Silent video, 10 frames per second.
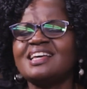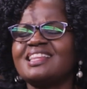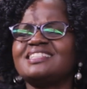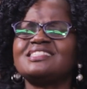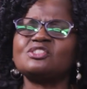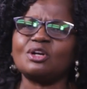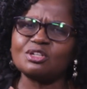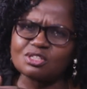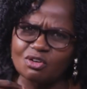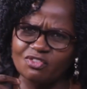The
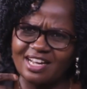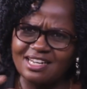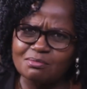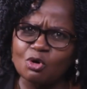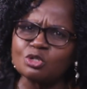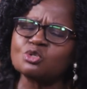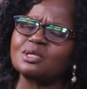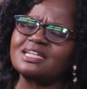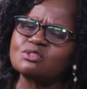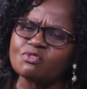genealogy of Adam
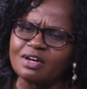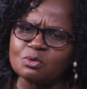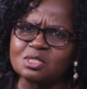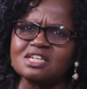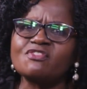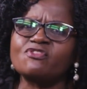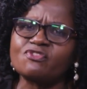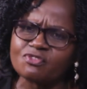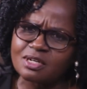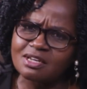also gets overlooked.
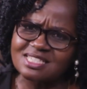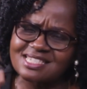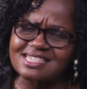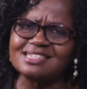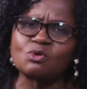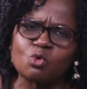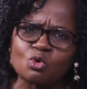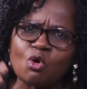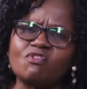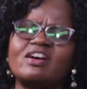If sin
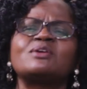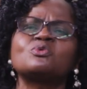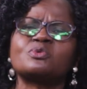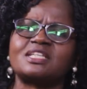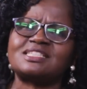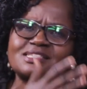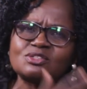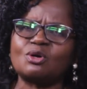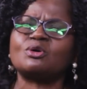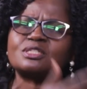could overlook the
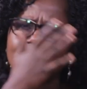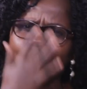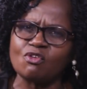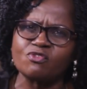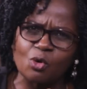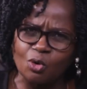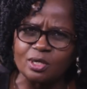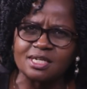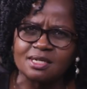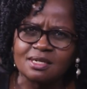genealogy of
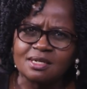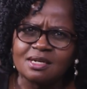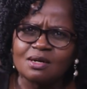God, yeah.